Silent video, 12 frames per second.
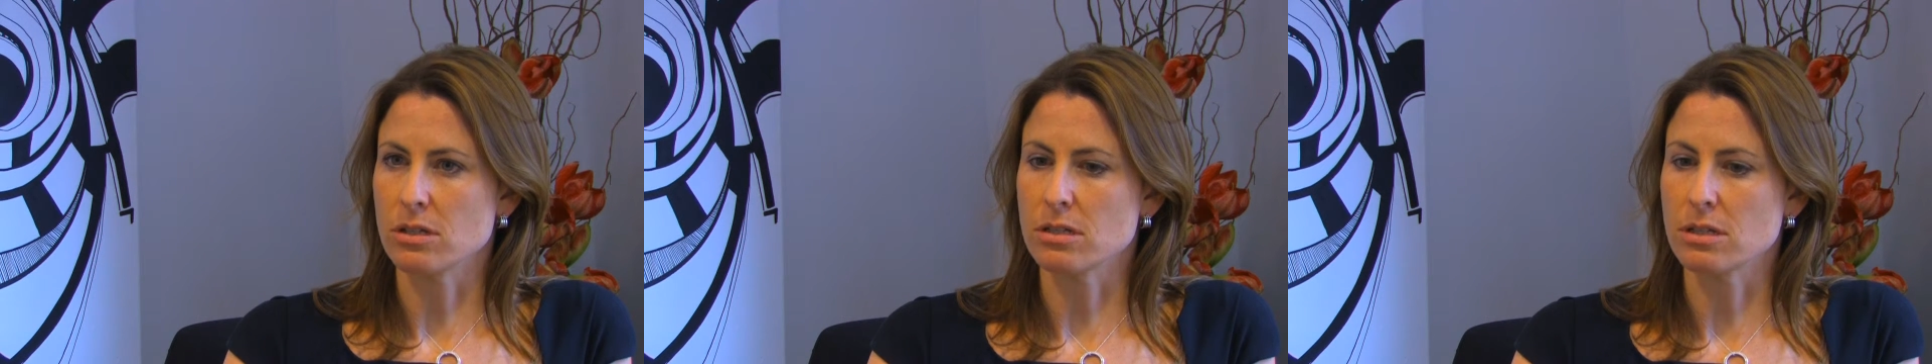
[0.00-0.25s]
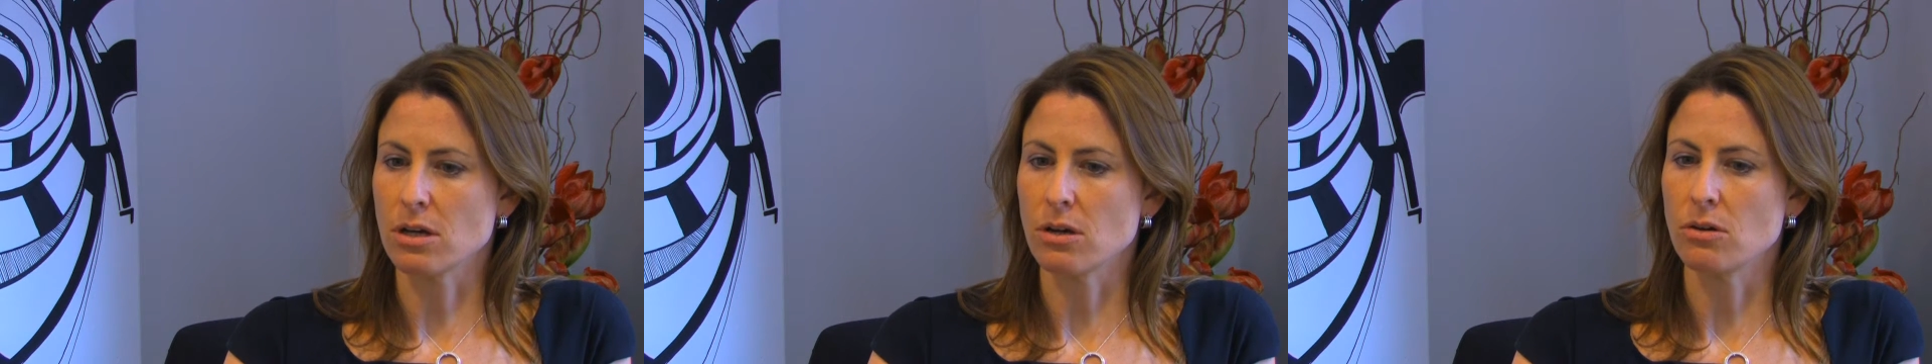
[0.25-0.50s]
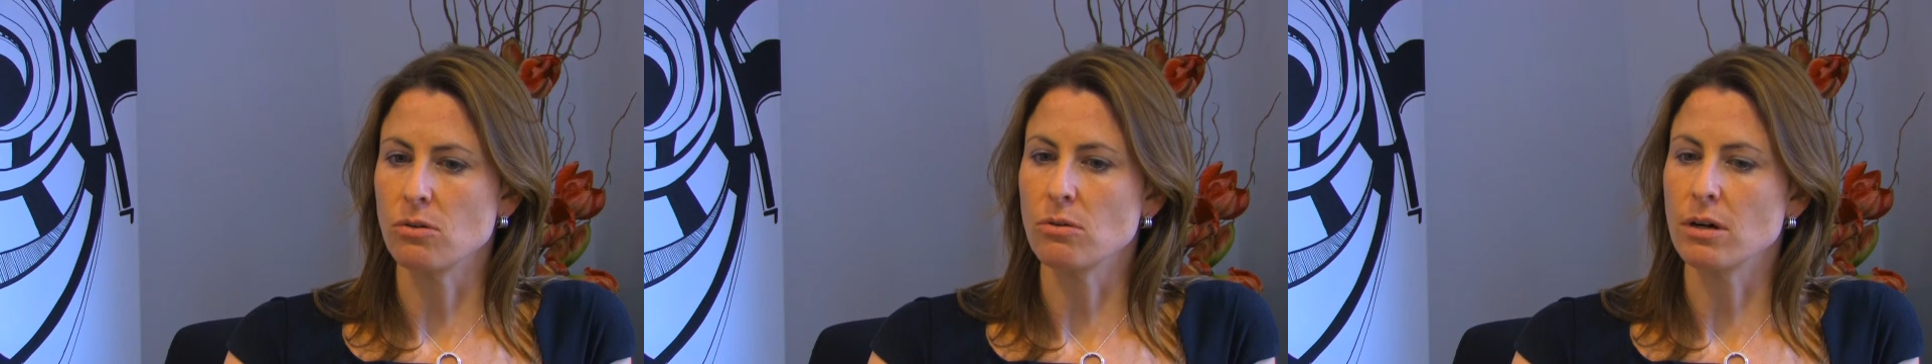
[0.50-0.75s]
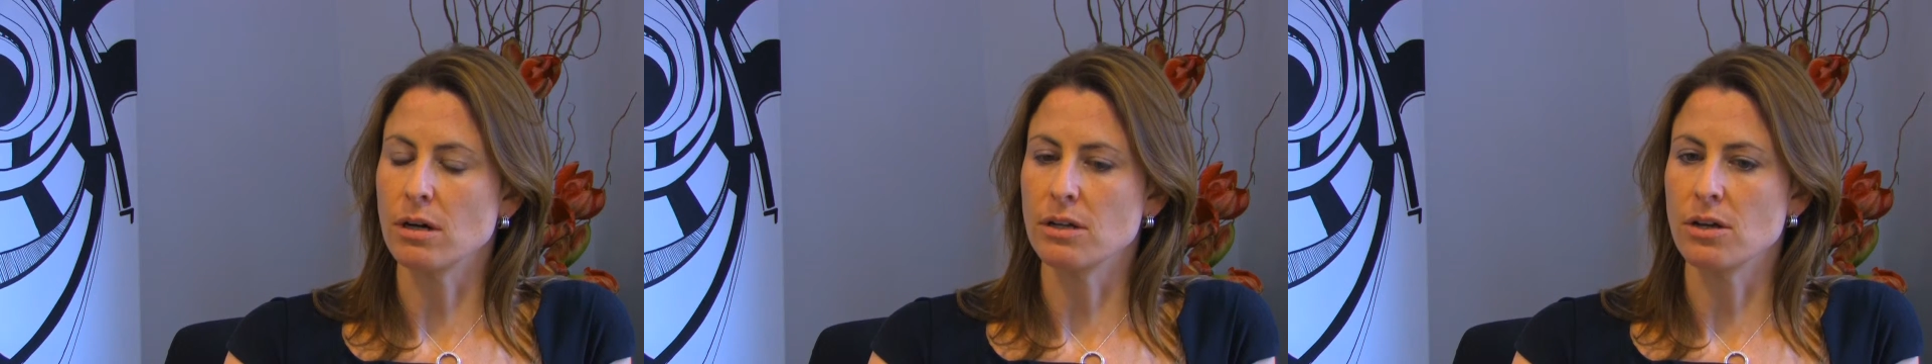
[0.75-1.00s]
So
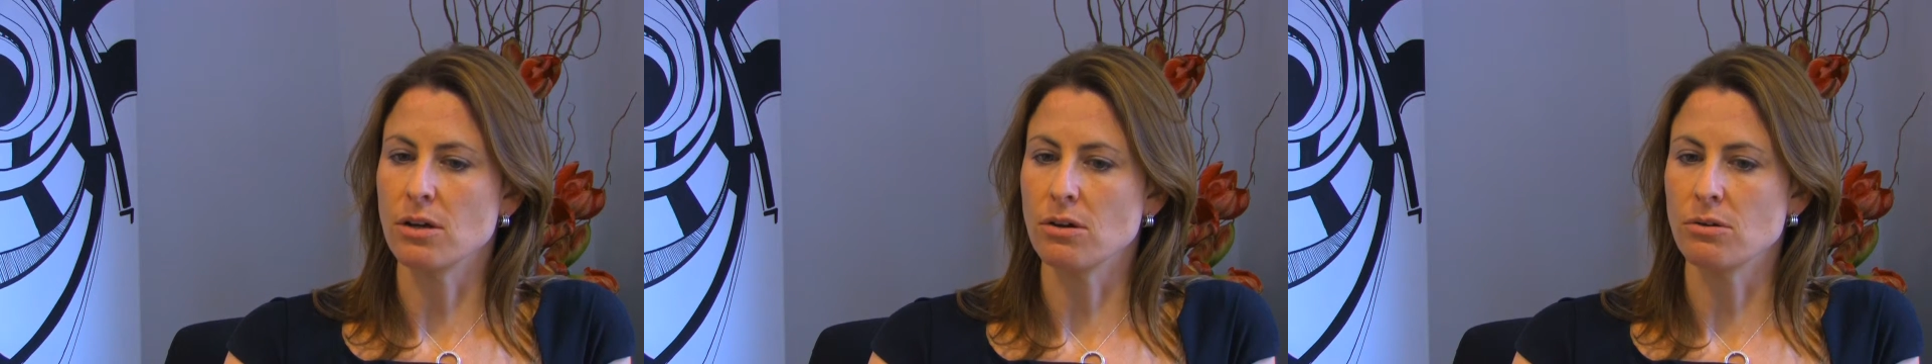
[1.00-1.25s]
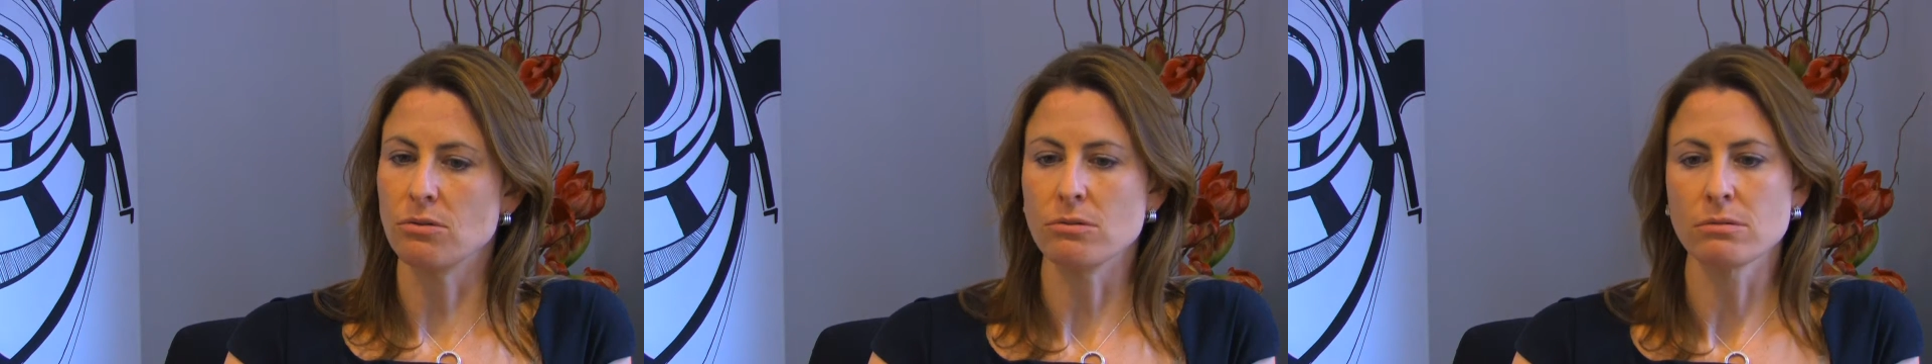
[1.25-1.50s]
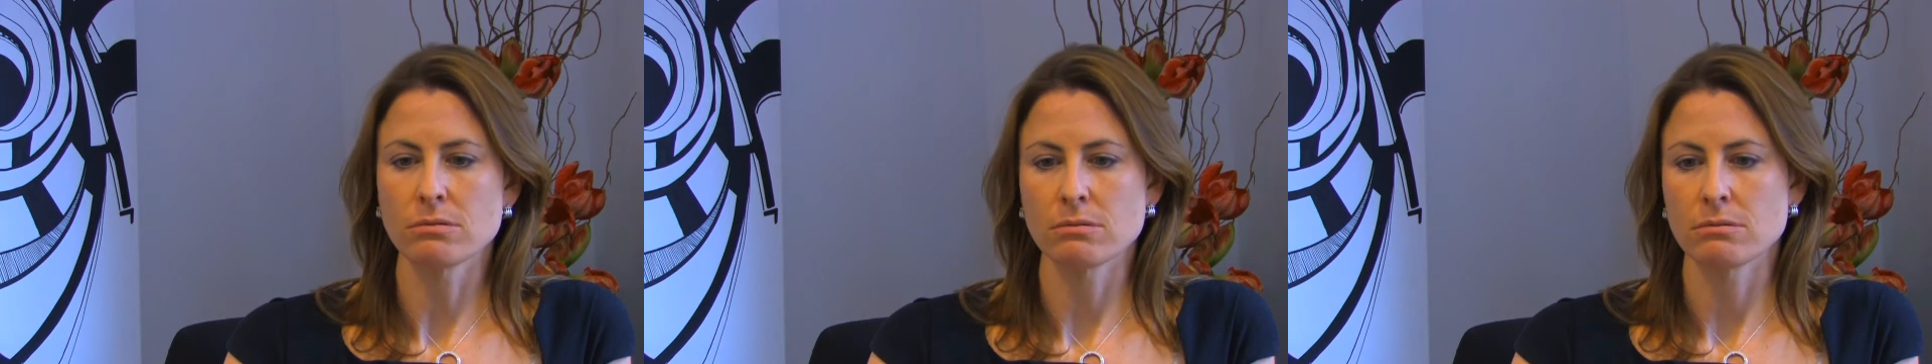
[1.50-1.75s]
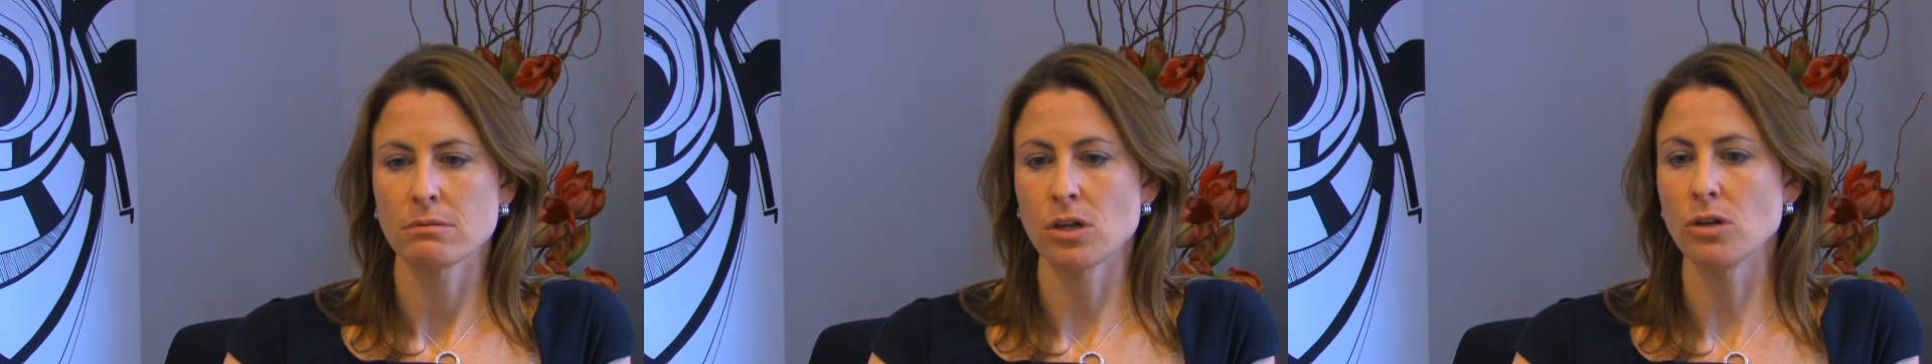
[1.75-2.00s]
I know
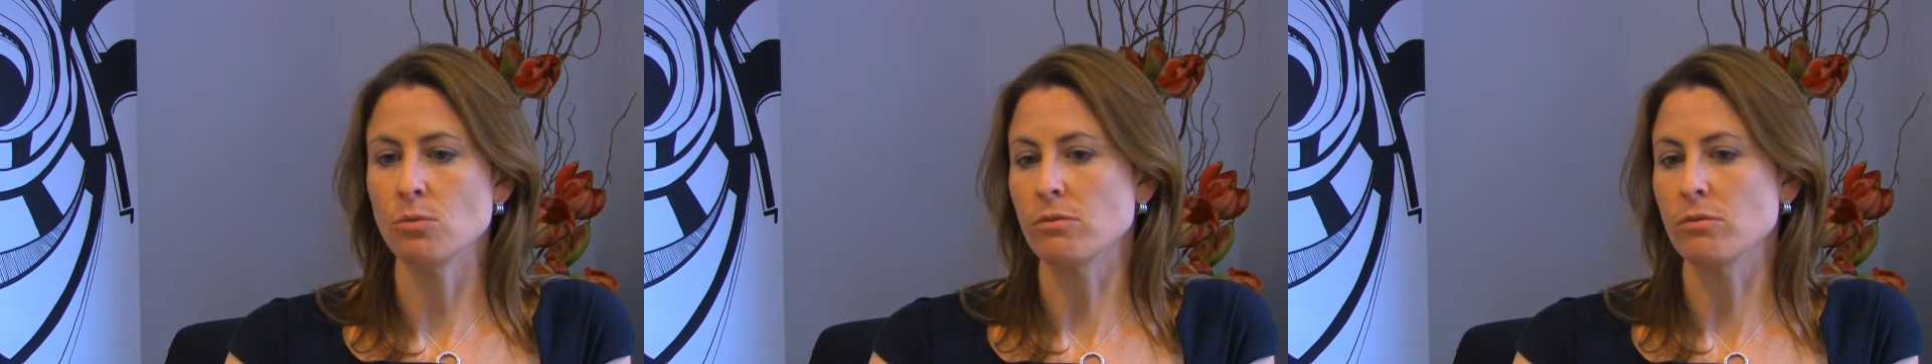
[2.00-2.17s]
who